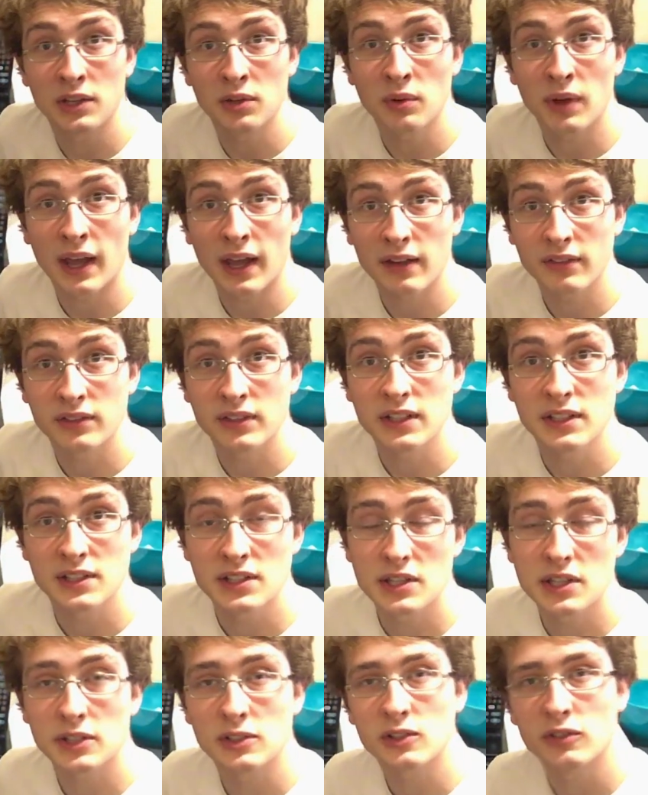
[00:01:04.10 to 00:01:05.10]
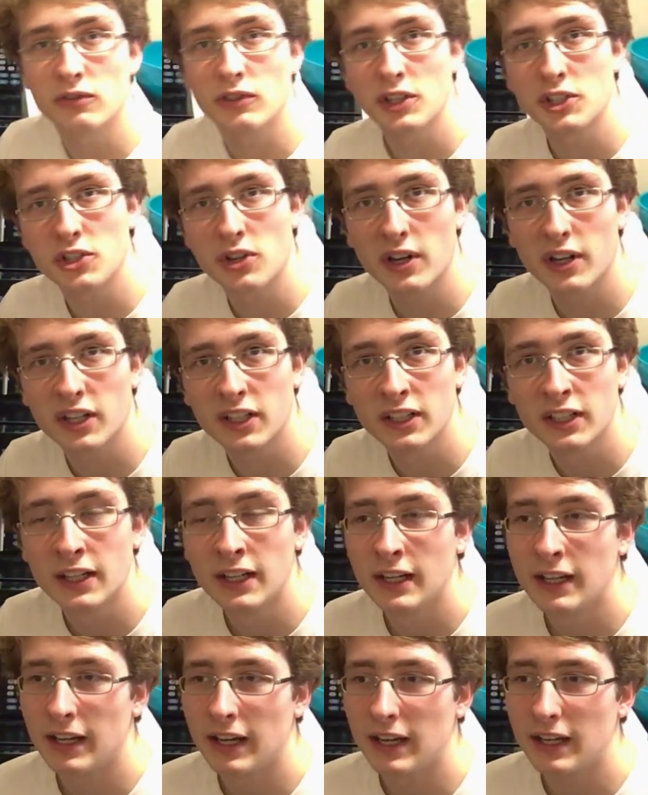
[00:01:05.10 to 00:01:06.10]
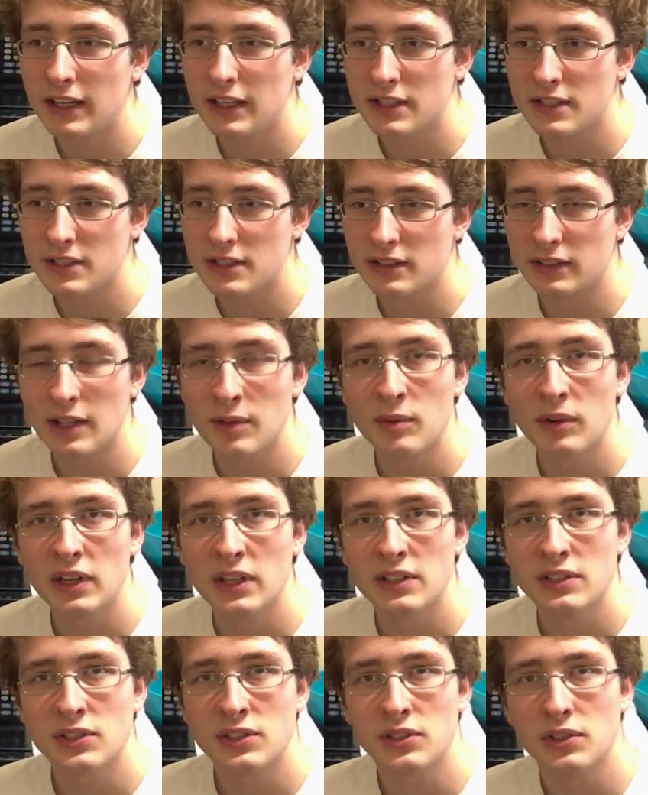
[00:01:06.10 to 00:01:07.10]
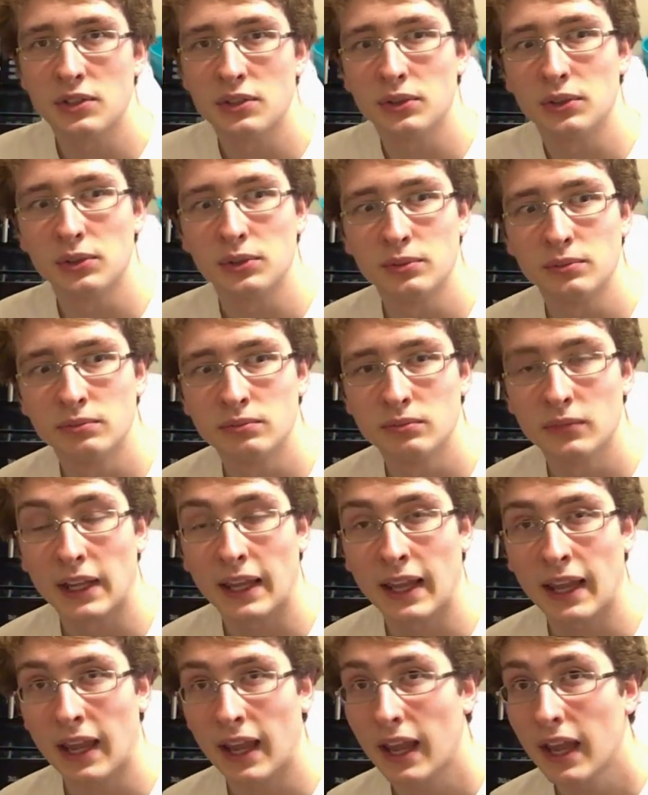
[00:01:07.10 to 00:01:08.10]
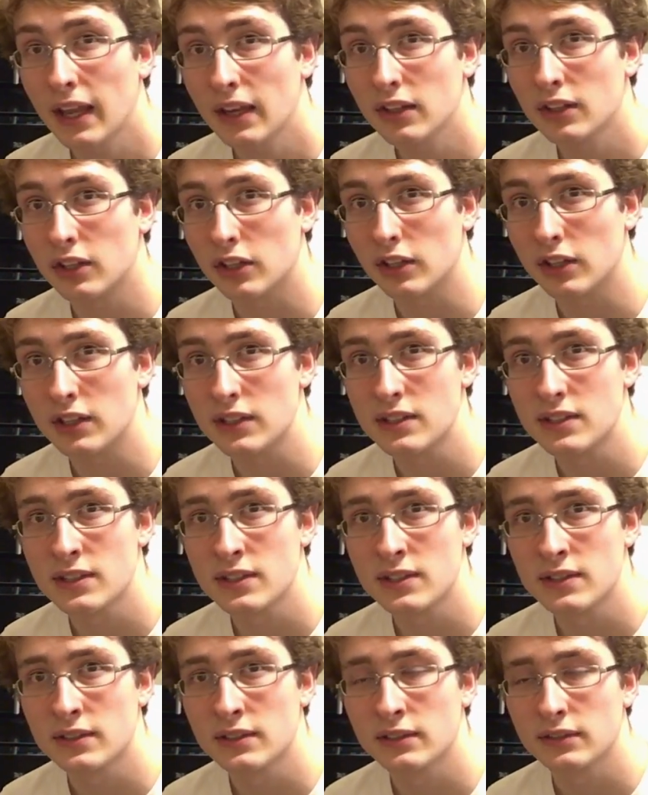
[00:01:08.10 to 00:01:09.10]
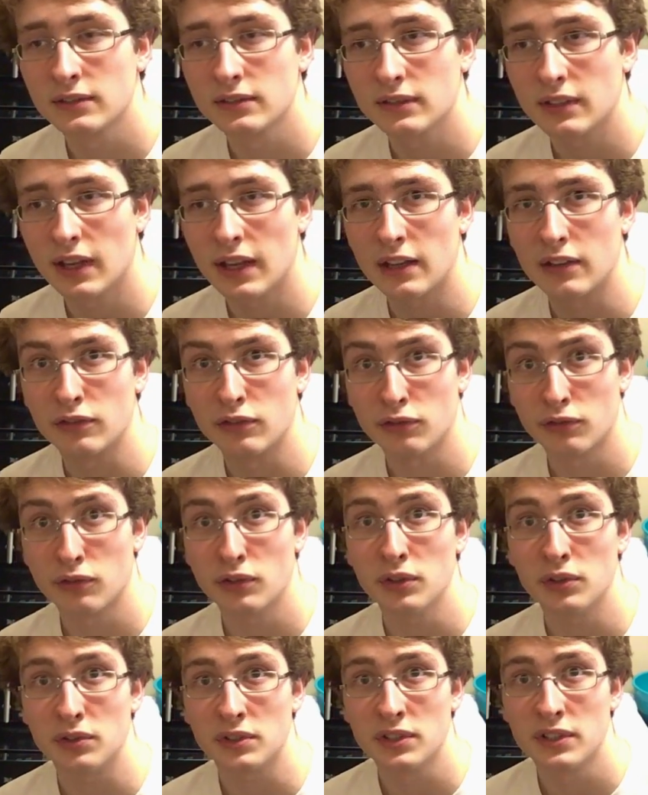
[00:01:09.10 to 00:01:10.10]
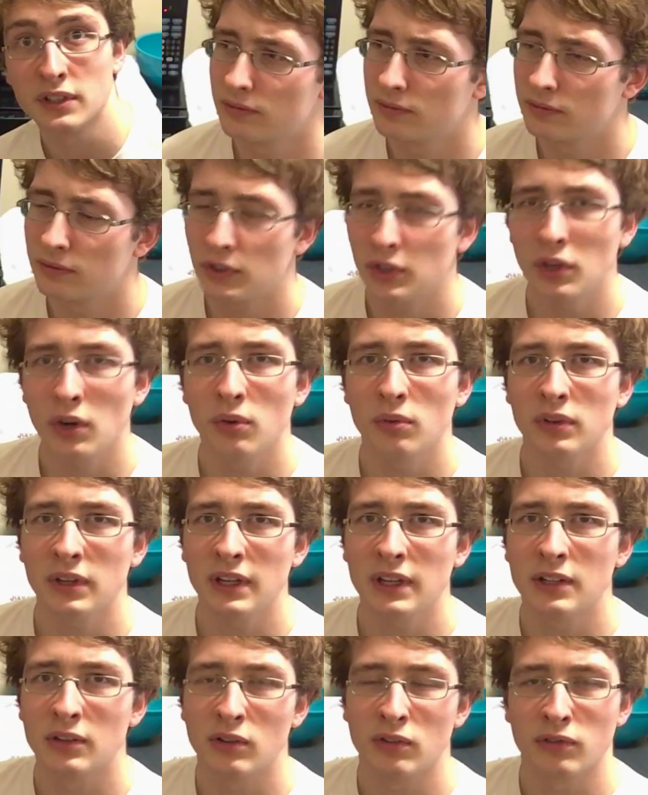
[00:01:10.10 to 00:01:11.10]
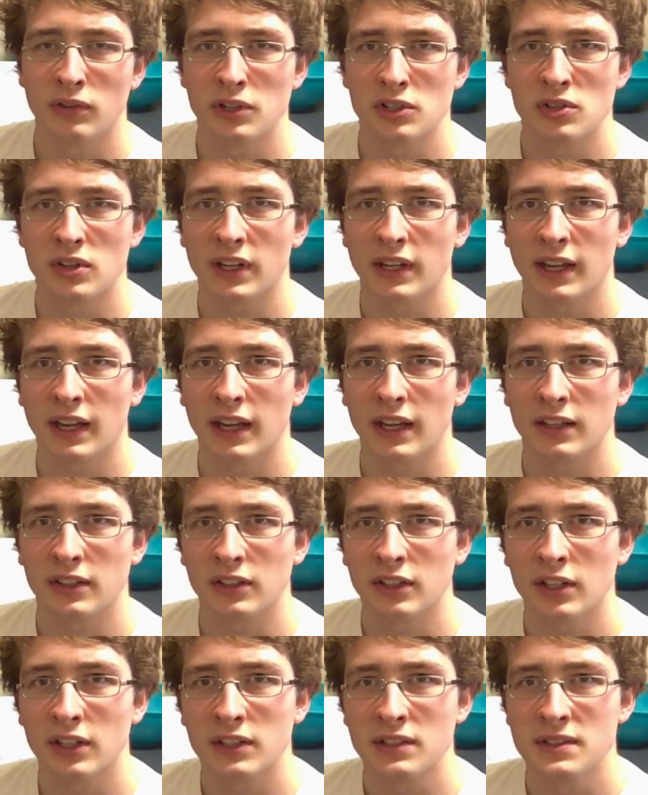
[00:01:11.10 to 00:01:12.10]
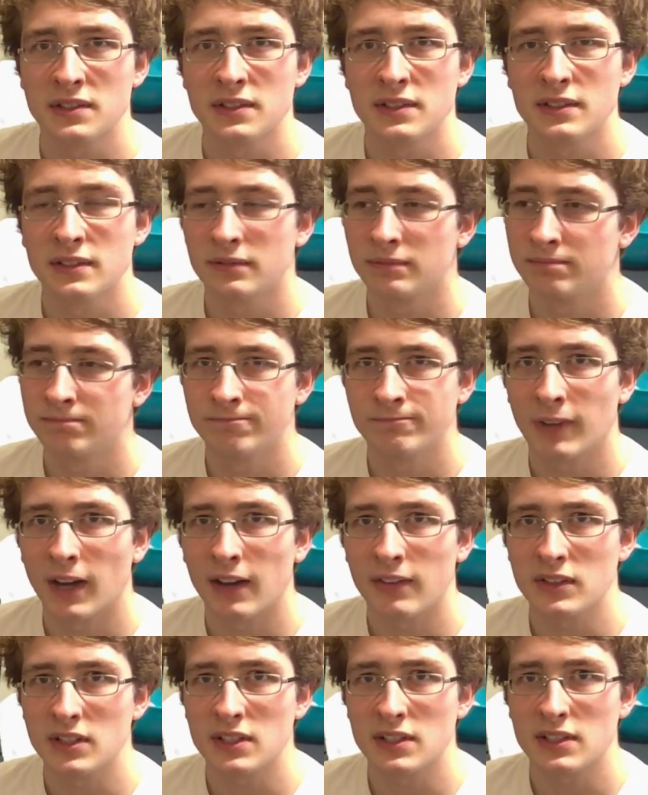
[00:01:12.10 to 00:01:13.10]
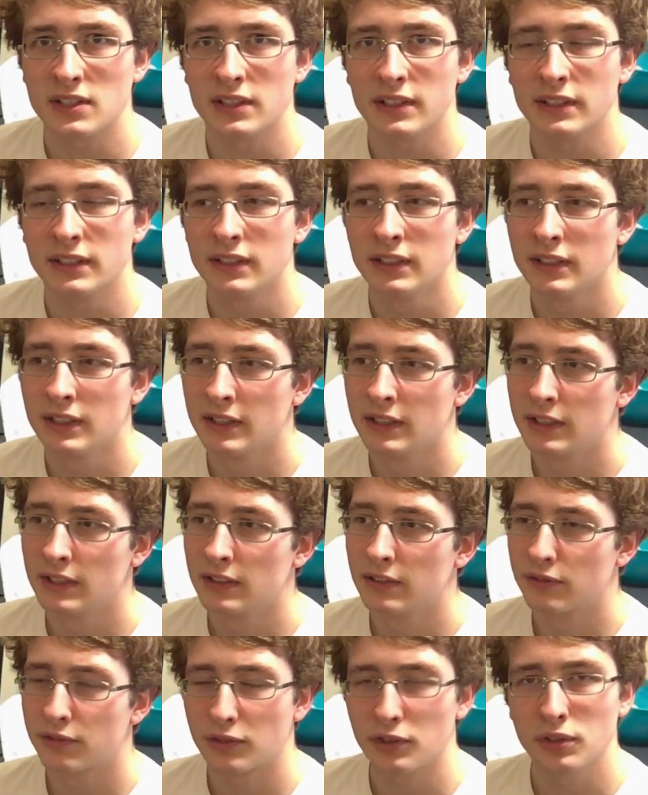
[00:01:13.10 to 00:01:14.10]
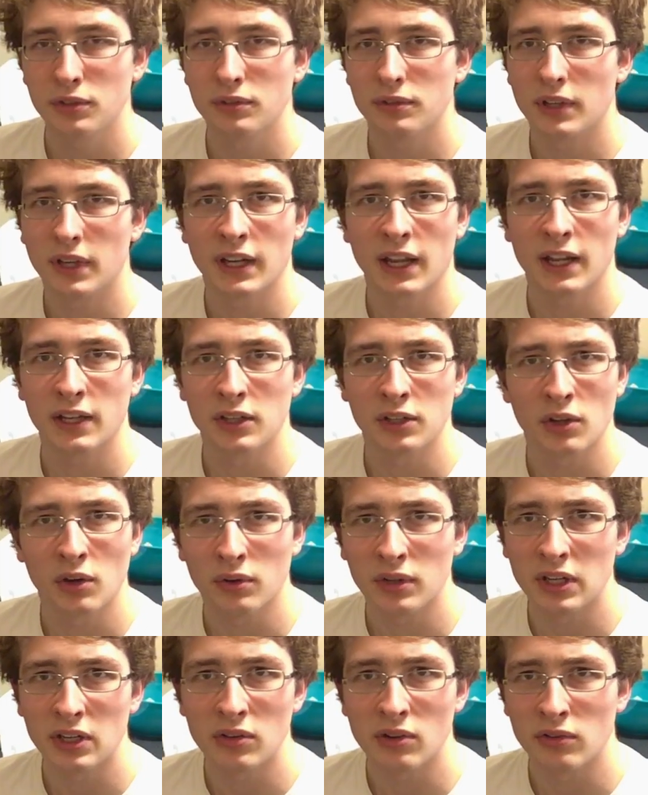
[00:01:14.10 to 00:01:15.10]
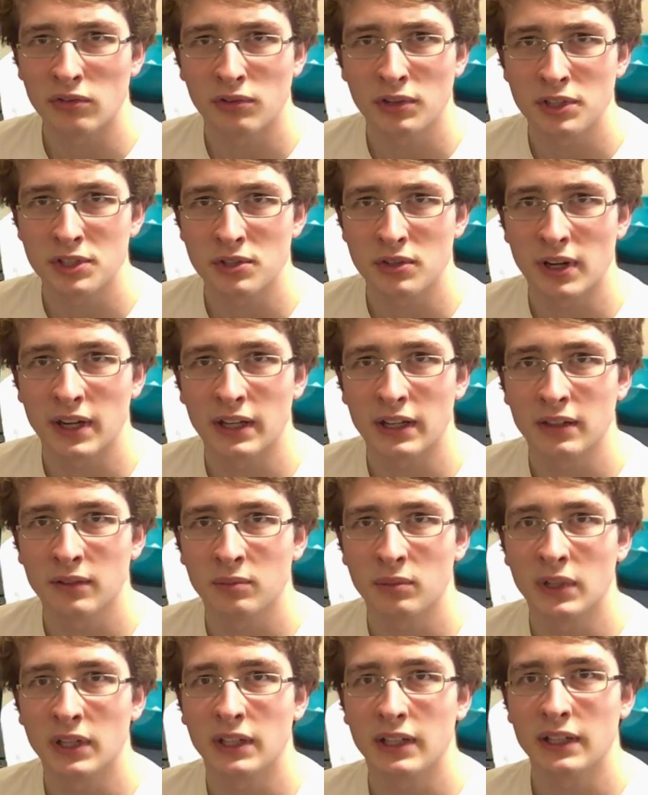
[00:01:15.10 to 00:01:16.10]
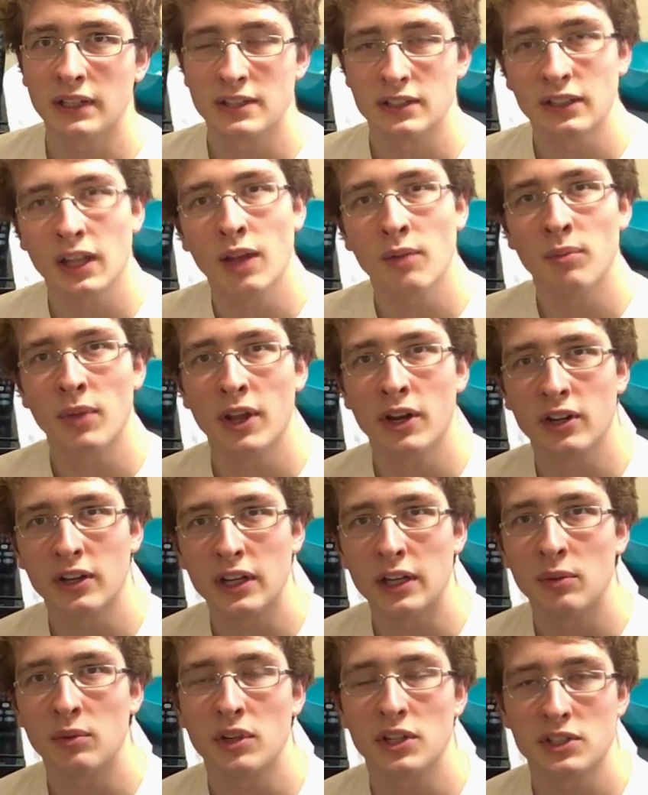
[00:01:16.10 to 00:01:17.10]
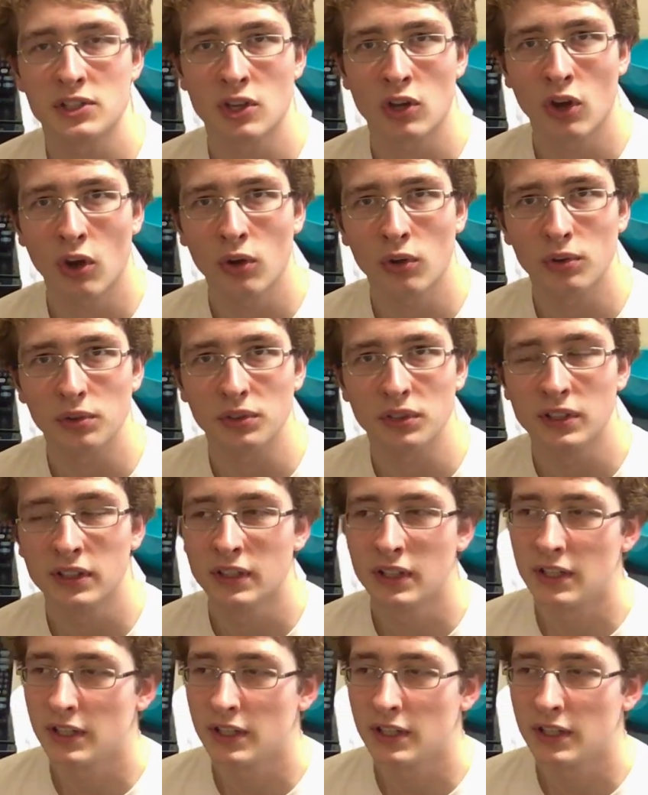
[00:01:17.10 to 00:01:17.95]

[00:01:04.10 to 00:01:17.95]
do have things in this refrigerator, it is limited to canned goods and fruit. You don't need to refrigerate canned goods, obviously. Fruit, again, you don't need to refrigerate it, but it's a lot better to eat when it's cold.